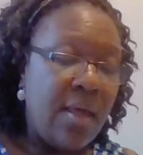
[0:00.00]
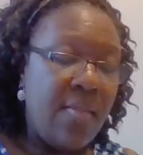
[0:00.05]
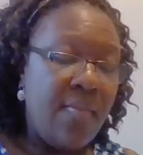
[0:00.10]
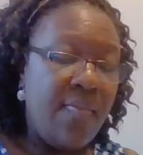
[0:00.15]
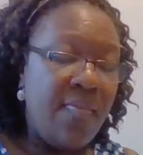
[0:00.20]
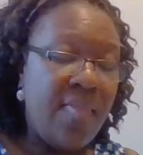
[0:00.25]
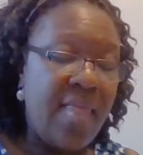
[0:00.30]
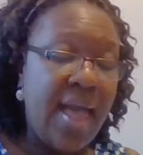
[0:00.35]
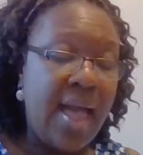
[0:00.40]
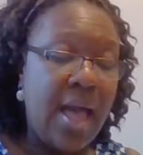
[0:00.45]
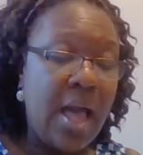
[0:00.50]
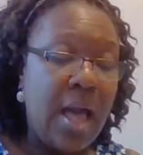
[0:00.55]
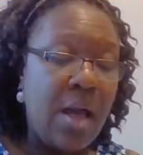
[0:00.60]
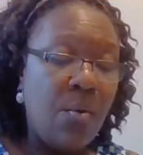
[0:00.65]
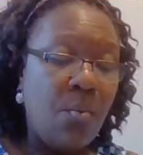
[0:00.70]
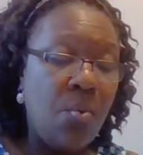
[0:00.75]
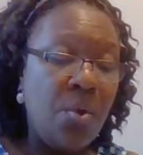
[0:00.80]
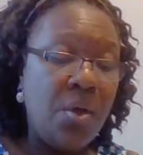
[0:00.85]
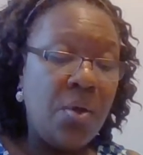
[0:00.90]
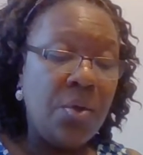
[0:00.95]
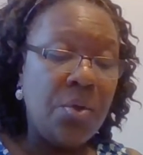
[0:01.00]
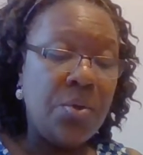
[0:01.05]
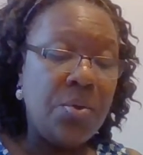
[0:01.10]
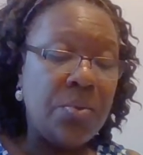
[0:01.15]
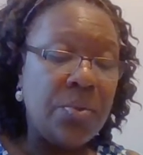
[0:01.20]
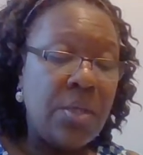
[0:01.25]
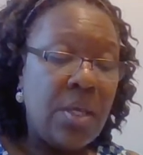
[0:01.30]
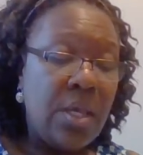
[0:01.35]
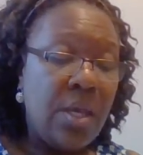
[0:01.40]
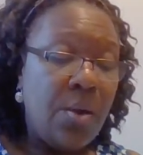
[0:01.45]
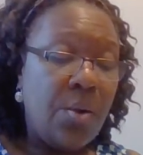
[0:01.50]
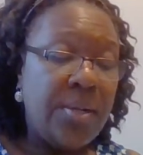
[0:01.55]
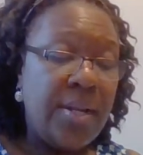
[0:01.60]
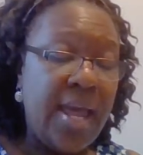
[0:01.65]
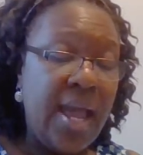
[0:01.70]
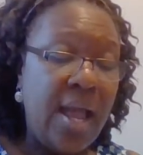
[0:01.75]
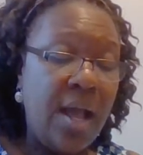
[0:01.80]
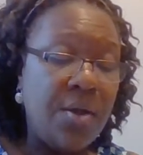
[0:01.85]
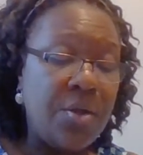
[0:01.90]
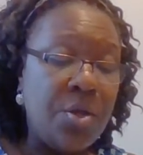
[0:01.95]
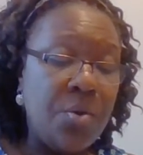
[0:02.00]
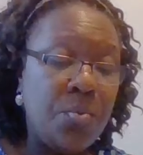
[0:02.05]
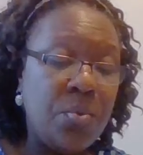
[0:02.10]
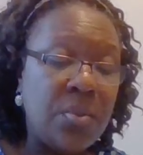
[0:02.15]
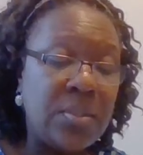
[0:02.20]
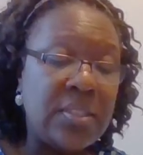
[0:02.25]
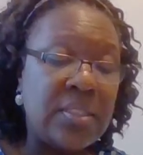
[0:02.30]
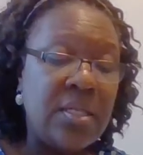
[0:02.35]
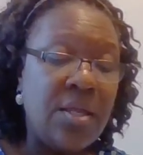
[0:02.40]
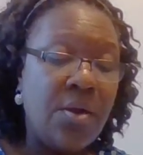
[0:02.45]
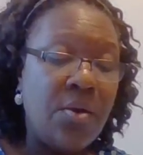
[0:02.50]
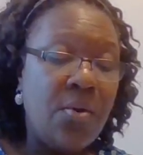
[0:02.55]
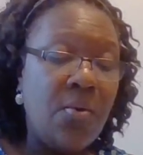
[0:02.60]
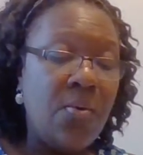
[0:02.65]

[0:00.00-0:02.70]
Now you will see